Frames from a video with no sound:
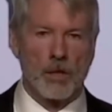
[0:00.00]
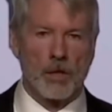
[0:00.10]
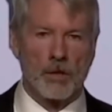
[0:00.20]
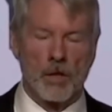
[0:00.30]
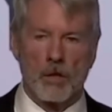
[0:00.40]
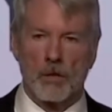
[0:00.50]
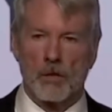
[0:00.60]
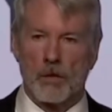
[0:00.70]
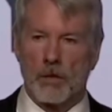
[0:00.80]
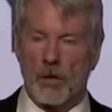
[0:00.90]
So
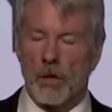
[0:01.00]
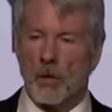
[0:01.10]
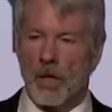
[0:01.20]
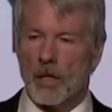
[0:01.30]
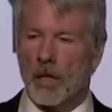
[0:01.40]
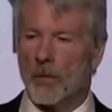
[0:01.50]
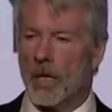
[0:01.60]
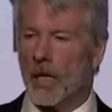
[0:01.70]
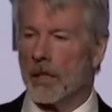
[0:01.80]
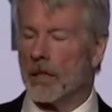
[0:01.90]
there's only one
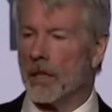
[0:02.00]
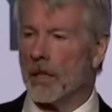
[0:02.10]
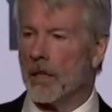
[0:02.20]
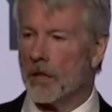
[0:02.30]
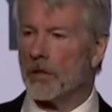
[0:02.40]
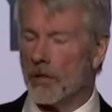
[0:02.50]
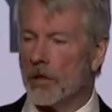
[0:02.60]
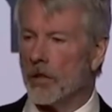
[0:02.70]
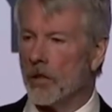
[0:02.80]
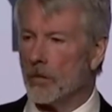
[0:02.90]
commodity in the history of
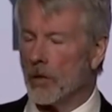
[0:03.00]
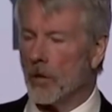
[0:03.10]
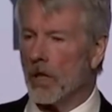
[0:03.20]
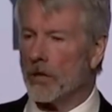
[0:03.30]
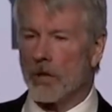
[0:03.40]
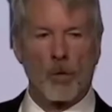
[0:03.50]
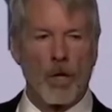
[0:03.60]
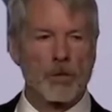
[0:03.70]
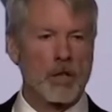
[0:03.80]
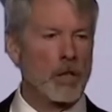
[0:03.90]
the human race that
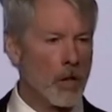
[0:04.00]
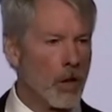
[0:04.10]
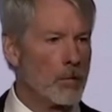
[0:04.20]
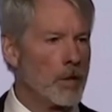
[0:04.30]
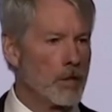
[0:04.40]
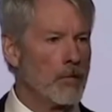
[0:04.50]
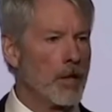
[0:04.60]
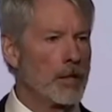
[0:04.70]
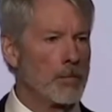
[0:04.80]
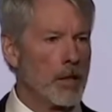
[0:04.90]
wasn't a garbage
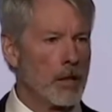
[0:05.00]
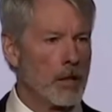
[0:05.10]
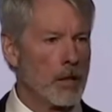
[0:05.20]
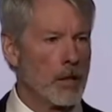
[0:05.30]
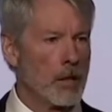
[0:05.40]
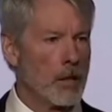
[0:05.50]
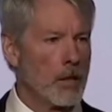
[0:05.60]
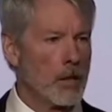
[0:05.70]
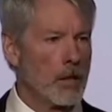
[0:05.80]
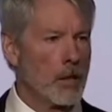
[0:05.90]
investment.
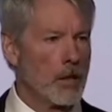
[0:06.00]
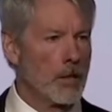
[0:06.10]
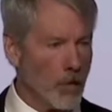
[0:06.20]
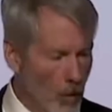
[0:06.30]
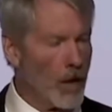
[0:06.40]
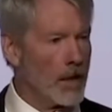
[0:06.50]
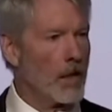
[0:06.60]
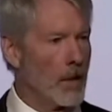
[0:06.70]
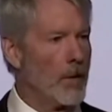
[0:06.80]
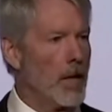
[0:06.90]
The one
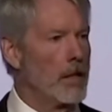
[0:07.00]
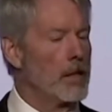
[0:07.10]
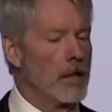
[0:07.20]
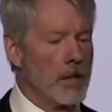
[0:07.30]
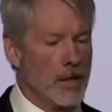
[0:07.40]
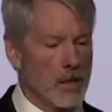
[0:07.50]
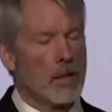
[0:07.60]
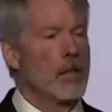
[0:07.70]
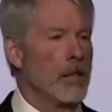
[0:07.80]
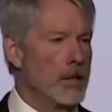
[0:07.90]
commodity
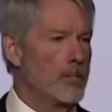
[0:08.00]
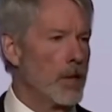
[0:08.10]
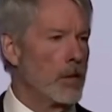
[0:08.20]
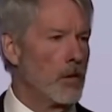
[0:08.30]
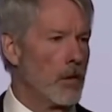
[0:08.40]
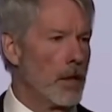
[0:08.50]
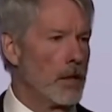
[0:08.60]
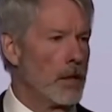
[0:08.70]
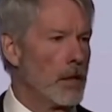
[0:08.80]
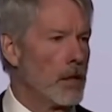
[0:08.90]
is Bitcoin,
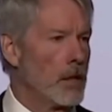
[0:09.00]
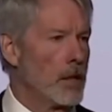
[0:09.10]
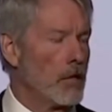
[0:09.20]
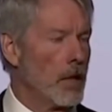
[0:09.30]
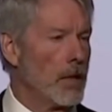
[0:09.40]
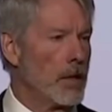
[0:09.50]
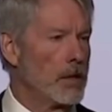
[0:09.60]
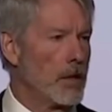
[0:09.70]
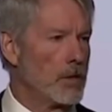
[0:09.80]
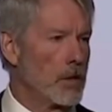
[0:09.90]
right? A
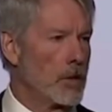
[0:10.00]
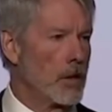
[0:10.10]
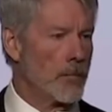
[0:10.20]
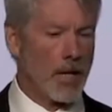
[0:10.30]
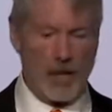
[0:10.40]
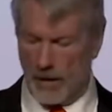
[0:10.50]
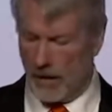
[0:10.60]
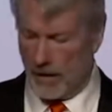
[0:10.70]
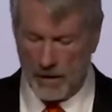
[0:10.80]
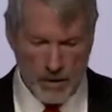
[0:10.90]
digital
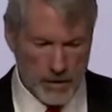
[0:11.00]
commodity.